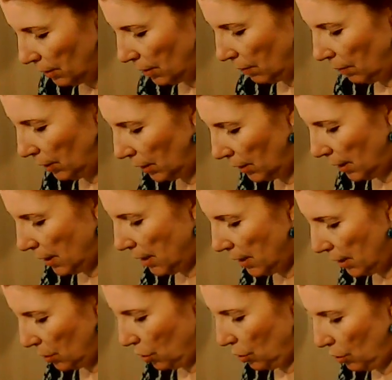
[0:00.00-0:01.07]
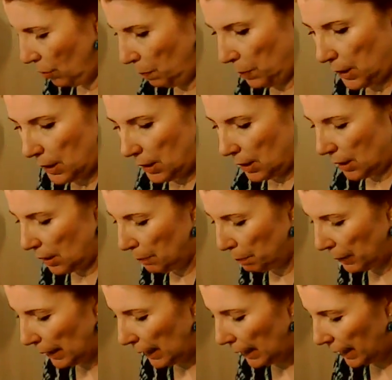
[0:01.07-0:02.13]
All right, that should be
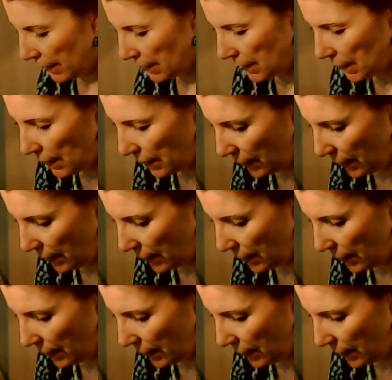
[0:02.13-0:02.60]
plenty.